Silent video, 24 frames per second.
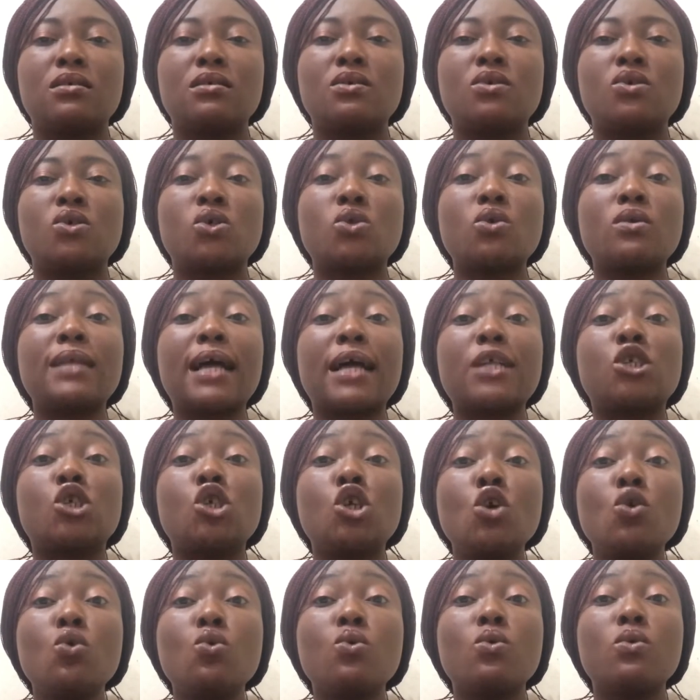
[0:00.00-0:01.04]
so that
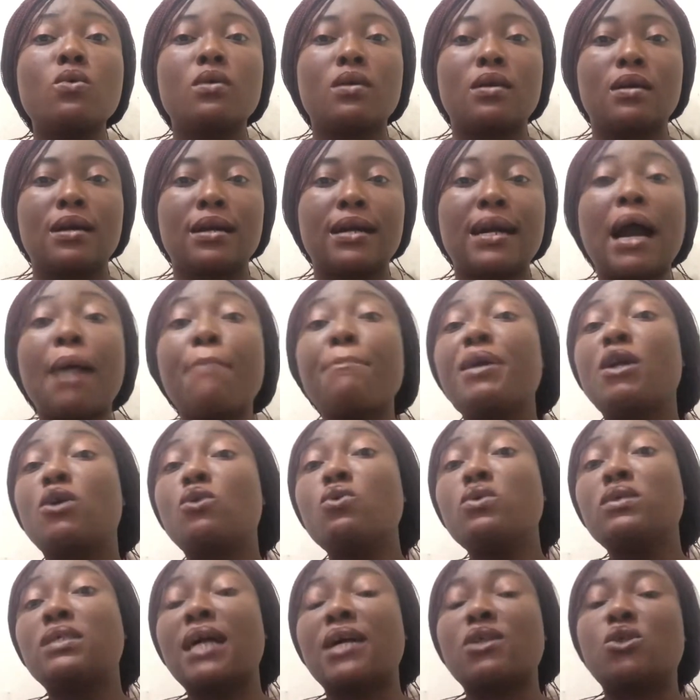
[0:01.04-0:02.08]
you can be
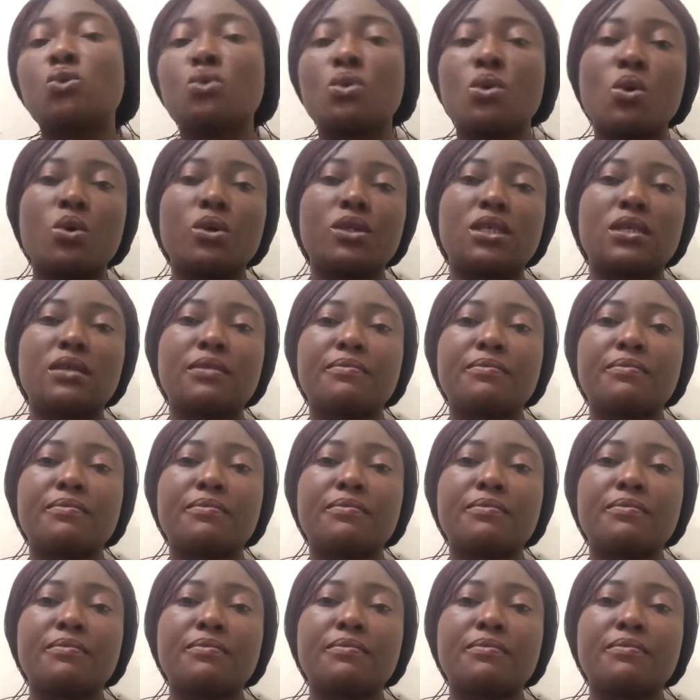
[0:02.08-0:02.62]
closer to God.